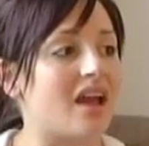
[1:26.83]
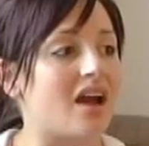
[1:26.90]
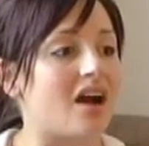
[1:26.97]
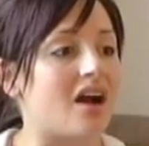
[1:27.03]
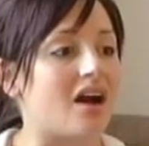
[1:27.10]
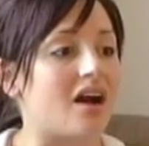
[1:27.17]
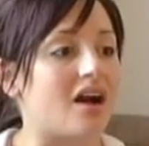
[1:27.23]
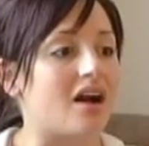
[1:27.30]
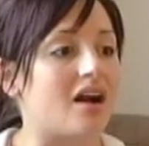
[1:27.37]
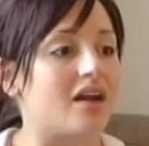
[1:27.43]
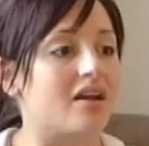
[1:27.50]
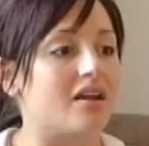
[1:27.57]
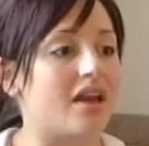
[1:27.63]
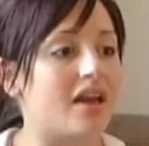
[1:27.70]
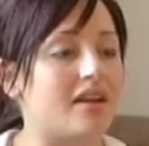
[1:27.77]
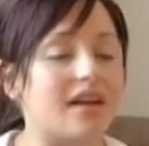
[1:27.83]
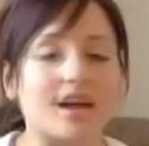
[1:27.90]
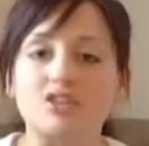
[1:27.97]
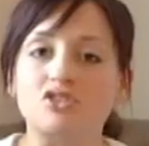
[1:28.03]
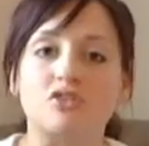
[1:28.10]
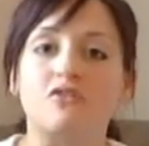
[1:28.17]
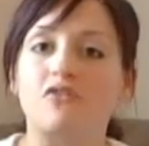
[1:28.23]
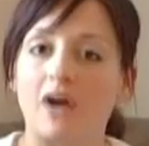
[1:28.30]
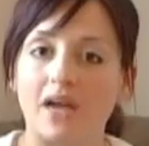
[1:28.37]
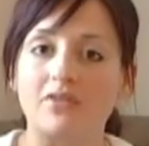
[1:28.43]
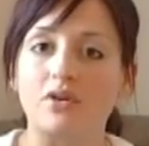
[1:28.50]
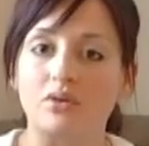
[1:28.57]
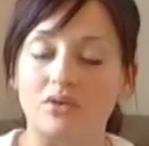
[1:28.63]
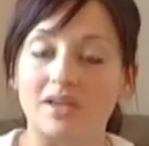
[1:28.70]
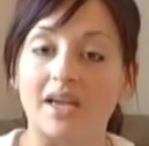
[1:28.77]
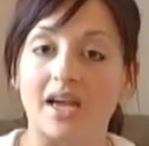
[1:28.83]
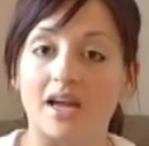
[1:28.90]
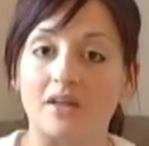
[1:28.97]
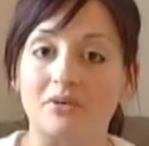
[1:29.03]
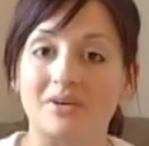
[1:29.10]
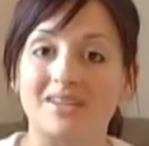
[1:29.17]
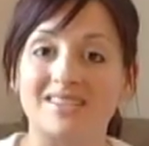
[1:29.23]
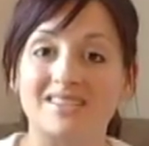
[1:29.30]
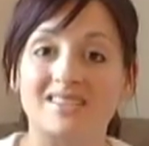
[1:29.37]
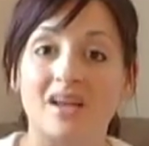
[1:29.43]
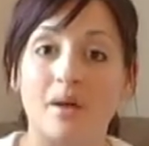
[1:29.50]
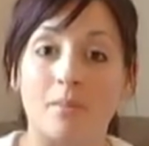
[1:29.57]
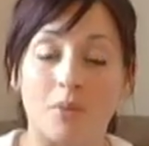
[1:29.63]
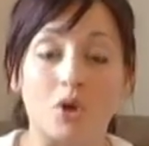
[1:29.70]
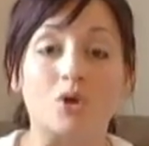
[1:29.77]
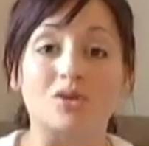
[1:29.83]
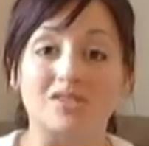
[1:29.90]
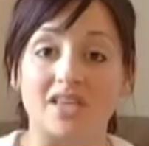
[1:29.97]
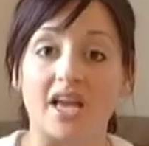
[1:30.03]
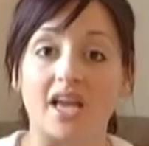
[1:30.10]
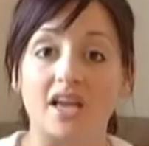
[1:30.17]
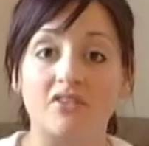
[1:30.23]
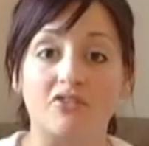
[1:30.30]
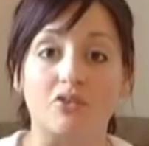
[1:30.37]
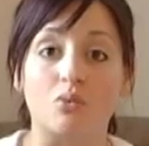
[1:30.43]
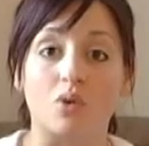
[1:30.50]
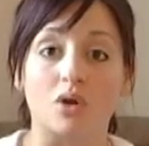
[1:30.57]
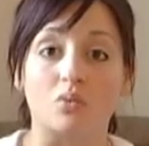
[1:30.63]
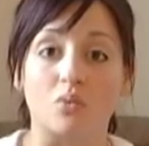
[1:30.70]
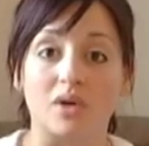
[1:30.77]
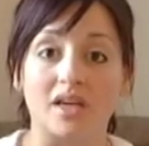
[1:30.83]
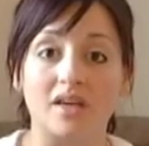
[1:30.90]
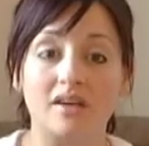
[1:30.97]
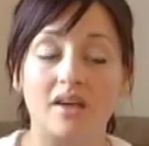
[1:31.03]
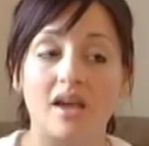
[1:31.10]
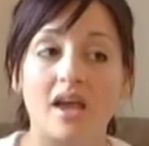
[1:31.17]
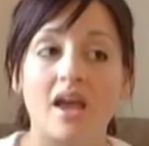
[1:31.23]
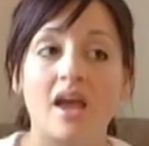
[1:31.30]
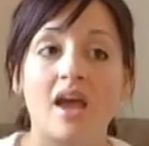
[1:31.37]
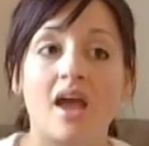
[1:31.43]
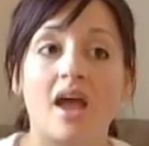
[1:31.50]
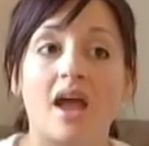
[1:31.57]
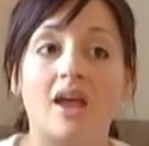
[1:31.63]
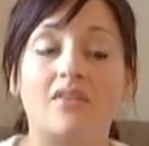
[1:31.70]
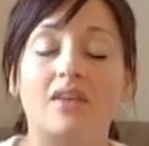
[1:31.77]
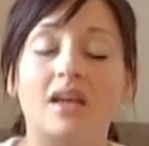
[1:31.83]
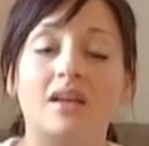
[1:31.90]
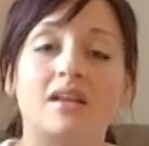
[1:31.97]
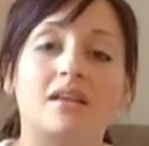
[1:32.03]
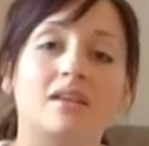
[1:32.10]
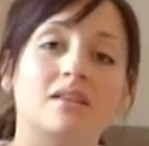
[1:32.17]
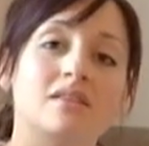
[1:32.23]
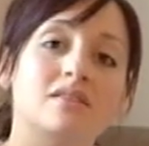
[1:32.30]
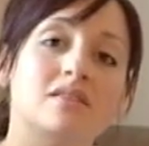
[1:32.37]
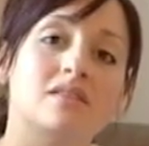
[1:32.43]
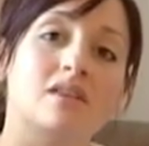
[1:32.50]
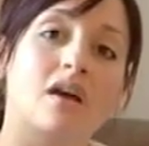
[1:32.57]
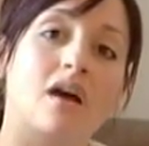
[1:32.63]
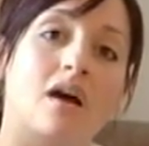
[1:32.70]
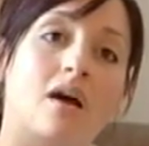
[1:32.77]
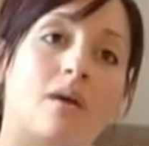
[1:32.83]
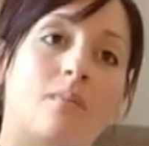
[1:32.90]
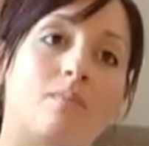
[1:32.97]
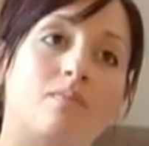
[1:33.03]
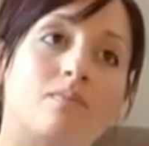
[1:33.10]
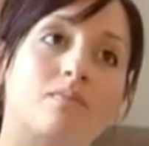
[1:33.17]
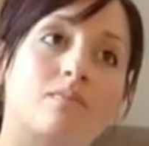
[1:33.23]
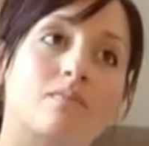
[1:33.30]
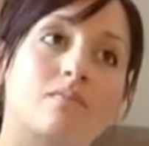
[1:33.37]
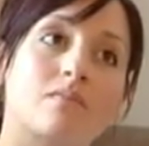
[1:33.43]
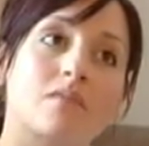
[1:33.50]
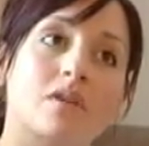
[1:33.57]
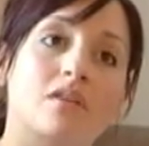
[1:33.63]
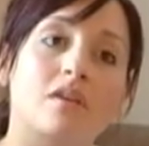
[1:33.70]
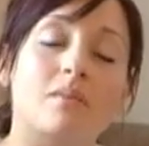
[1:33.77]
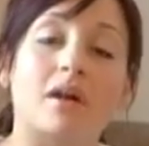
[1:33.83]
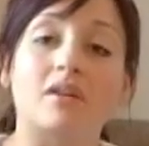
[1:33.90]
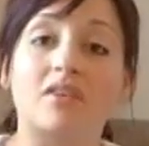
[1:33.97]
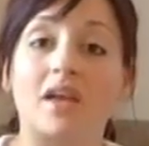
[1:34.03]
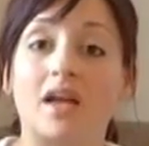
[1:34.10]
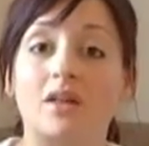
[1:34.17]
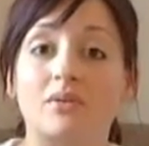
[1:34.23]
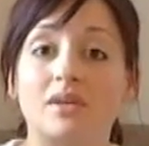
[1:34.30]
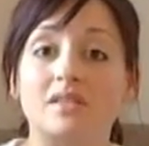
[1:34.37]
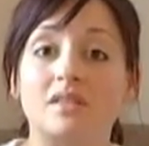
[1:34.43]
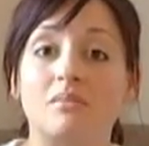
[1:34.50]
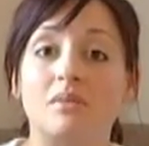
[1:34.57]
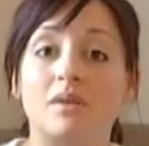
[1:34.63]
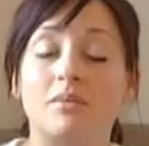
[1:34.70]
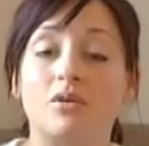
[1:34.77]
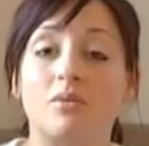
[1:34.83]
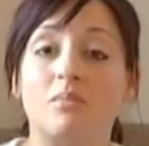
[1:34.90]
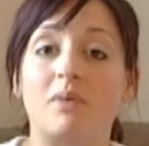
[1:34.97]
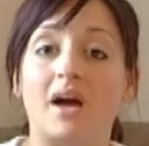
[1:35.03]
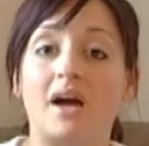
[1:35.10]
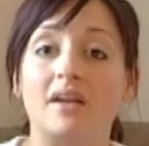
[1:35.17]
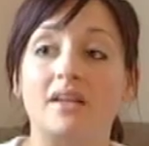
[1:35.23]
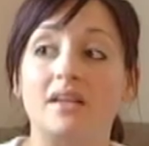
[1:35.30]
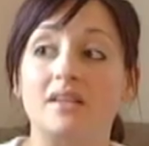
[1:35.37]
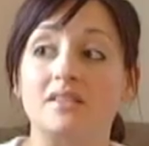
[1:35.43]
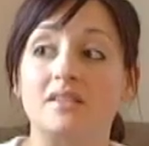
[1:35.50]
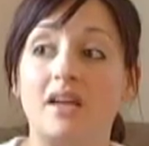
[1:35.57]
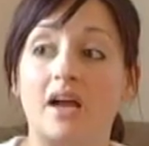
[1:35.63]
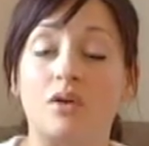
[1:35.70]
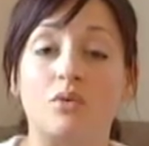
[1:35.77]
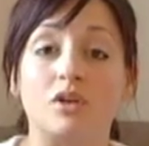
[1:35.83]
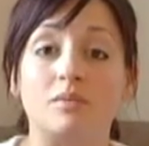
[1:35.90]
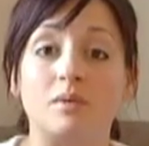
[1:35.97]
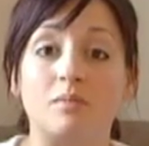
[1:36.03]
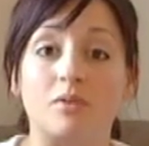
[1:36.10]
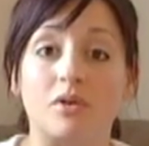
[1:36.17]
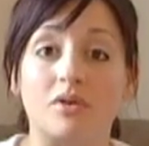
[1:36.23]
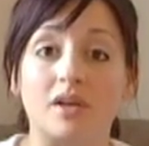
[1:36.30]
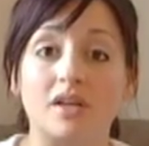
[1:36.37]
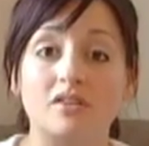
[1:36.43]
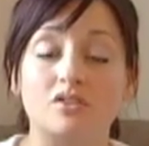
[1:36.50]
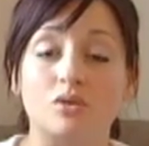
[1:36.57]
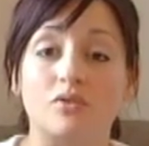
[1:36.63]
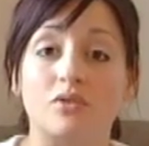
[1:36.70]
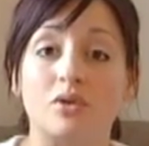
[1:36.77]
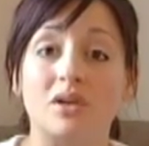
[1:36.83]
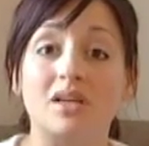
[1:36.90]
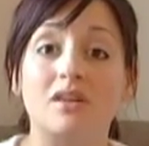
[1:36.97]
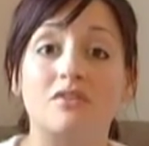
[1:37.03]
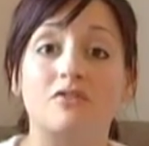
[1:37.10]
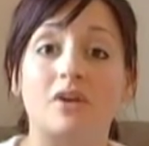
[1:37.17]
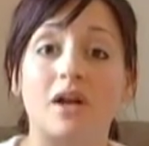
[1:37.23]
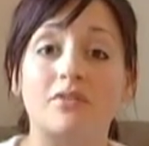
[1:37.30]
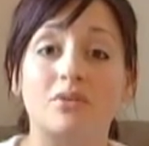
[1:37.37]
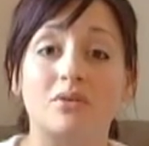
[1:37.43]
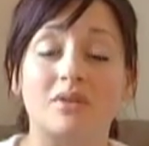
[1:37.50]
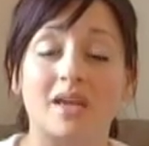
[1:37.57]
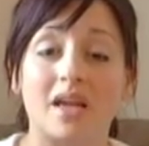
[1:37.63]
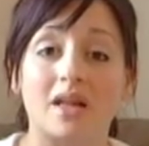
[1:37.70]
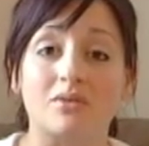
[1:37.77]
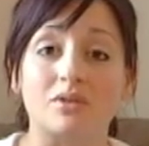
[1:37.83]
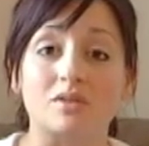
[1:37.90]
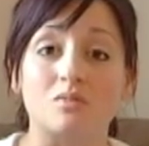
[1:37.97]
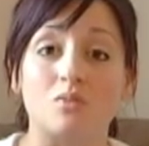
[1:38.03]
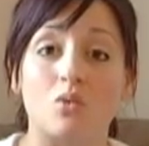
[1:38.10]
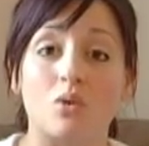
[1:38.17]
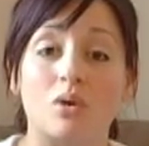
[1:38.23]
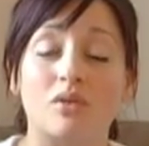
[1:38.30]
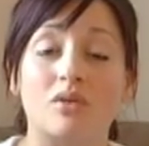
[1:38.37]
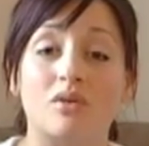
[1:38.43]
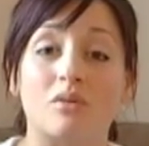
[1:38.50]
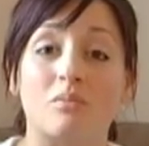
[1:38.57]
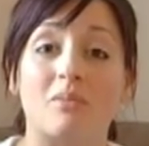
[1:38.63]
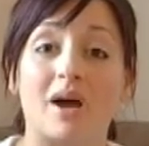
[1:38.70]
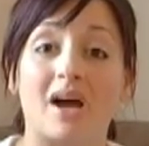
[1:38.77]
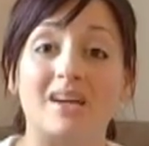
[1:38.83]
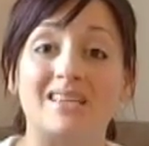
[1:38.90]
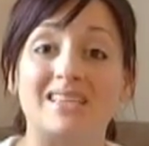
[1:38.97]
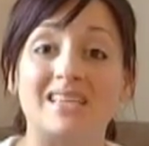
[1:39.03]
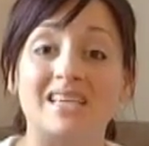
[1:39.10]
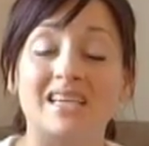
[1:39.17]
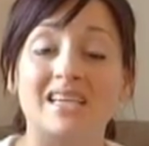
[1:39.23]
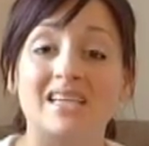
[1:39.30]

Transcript: an extra 500 calories per day for 1 week, and that is the amount of calories that maybe your body is not going to be burning. So if you're eating 500 calories more than your body